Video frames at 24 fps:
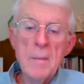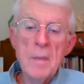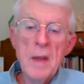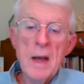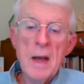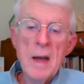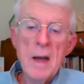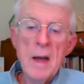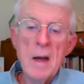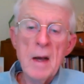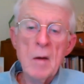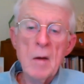
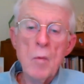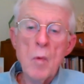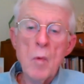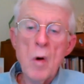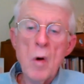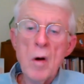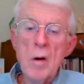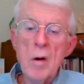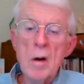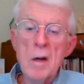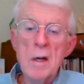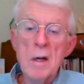and
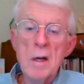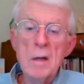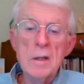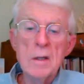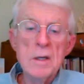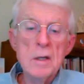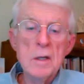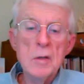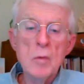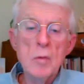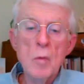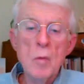water can
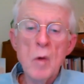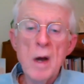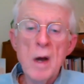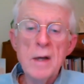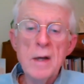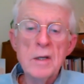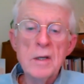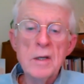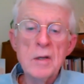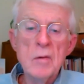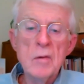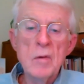just
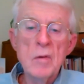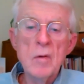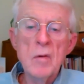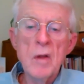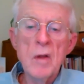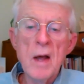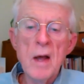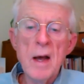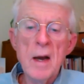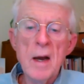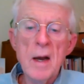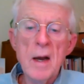race through
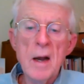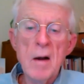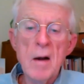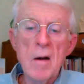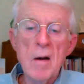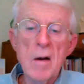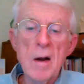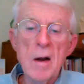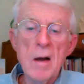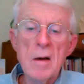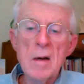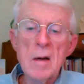that
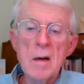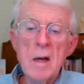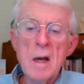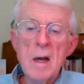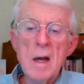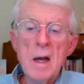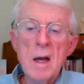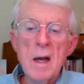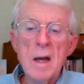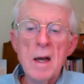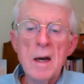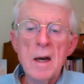area
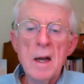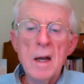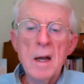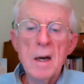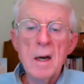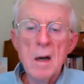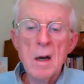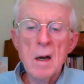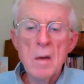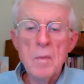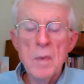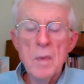and
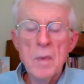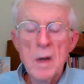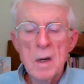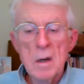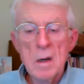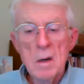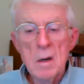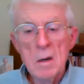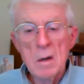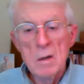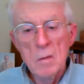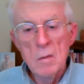end up
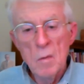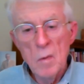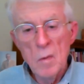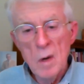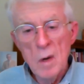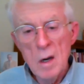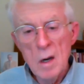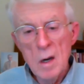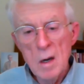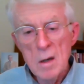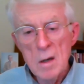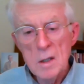in
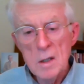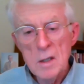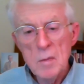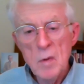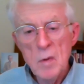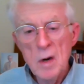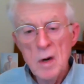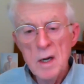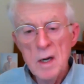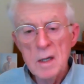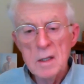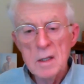Wakulla
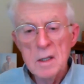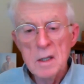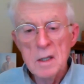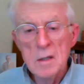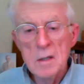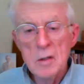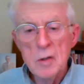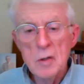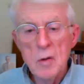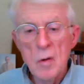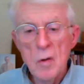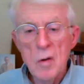Springs in
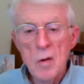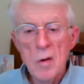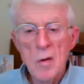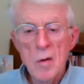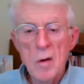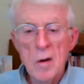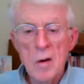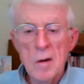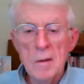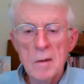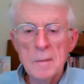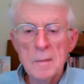short
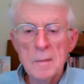order.